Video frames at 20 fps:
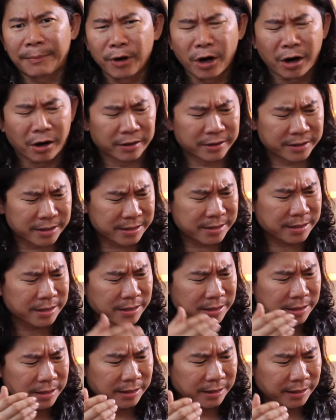Come on, just
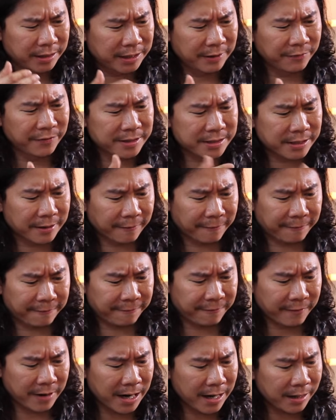give us a
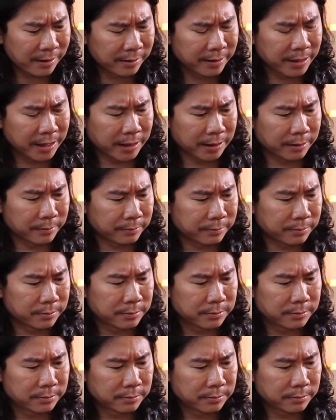file name.
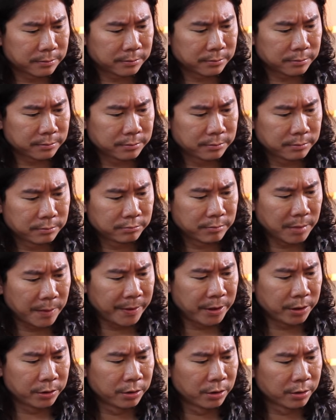
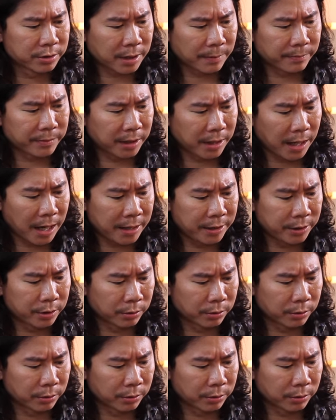Maybe you know something I